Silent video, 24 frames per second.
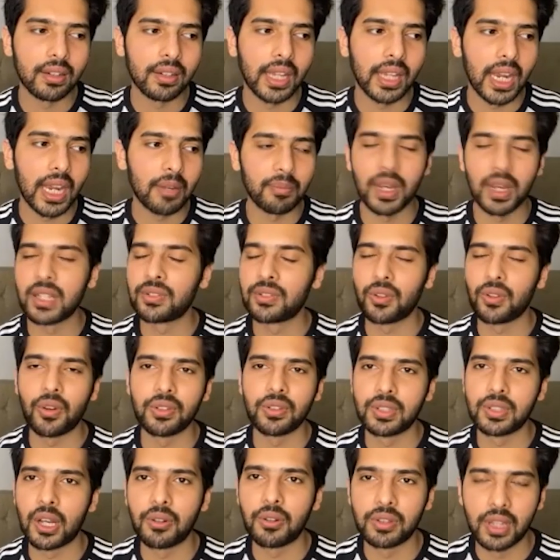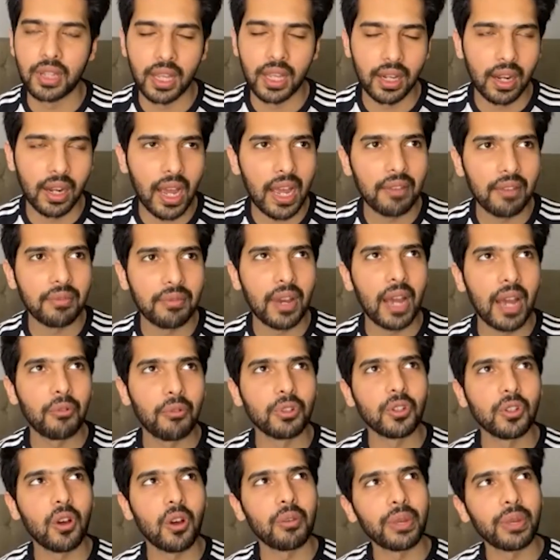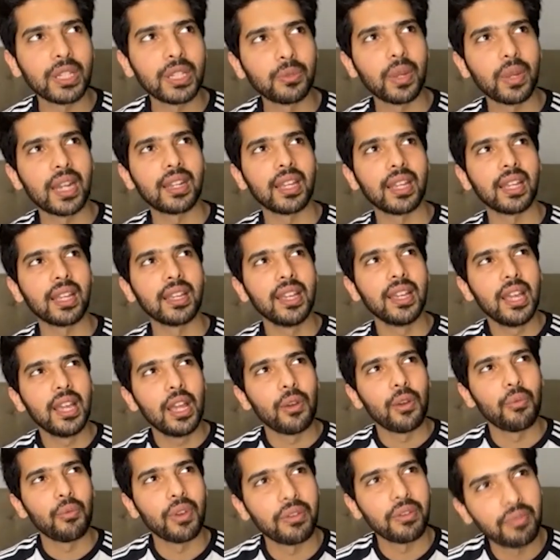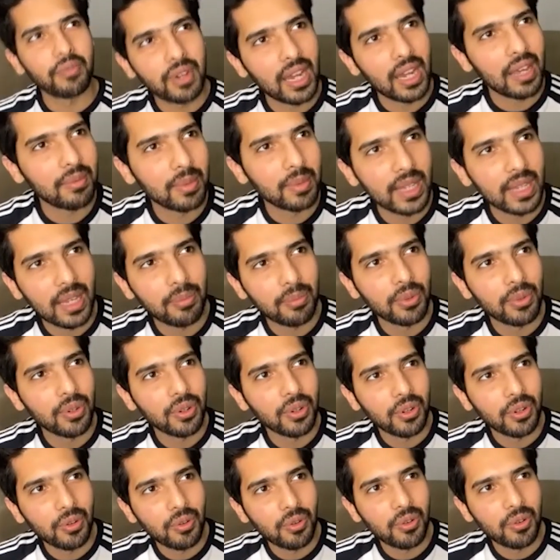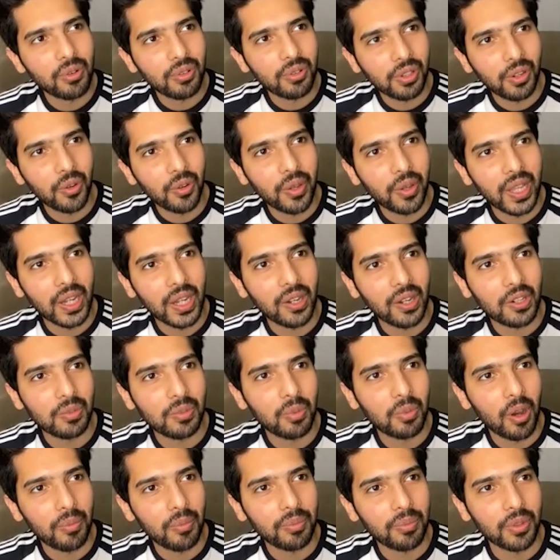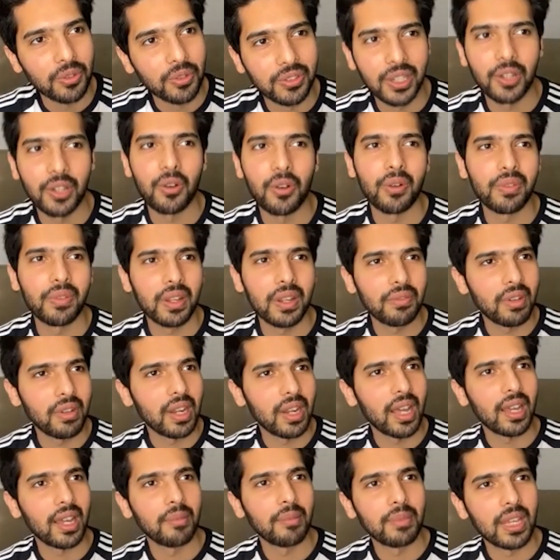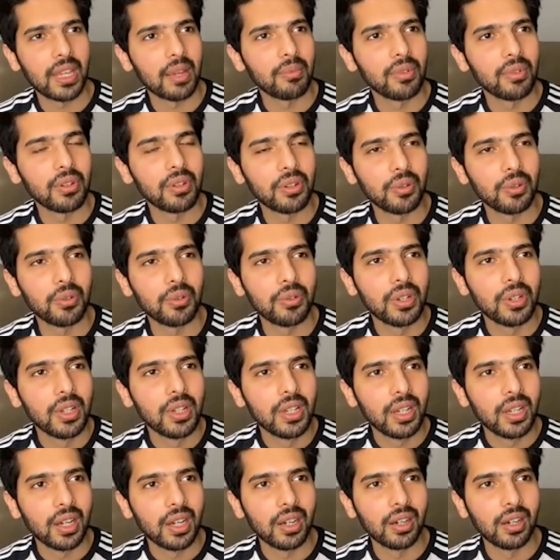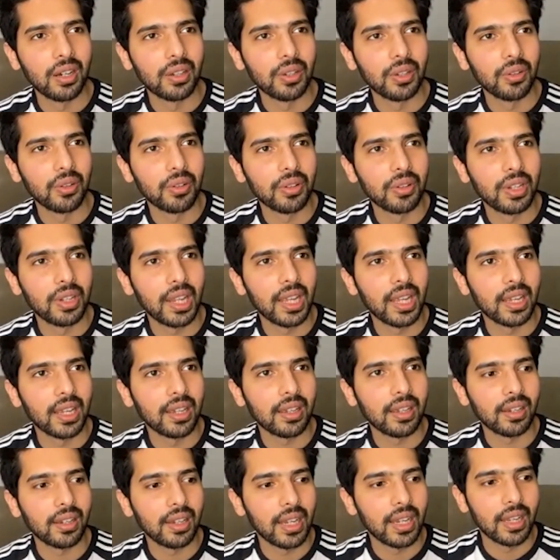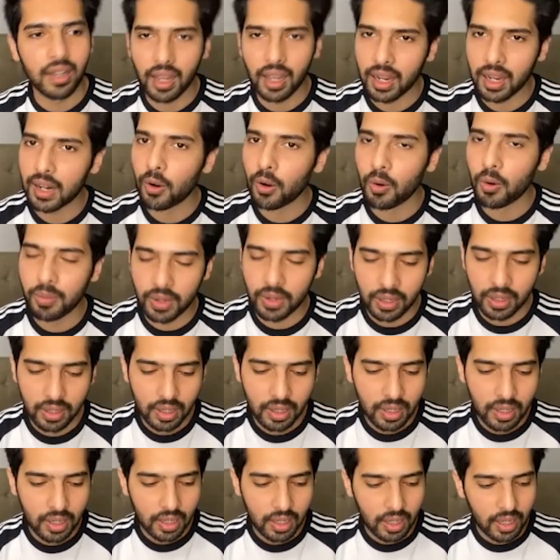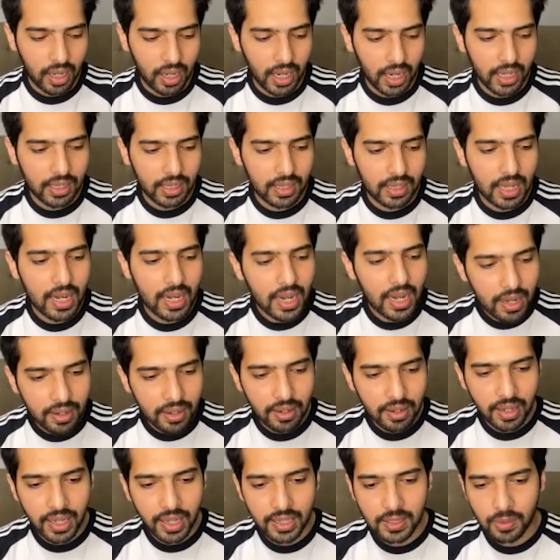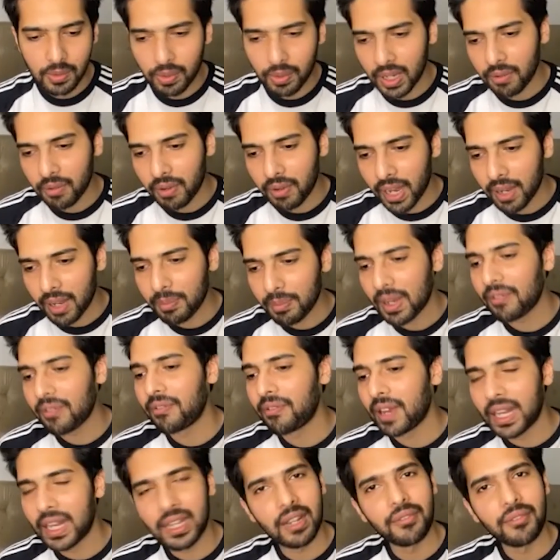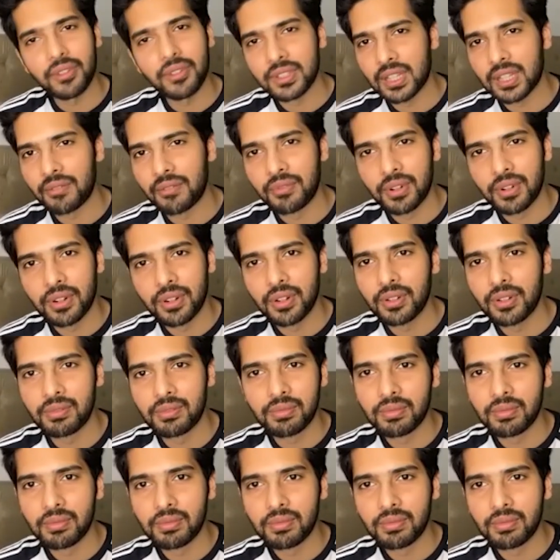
get my songs out there. I I was always waiting. When will I be able to do you know English pop music, or when will I be able to uh, you know take India global? And then I realized, wait, why am I waiting for someone to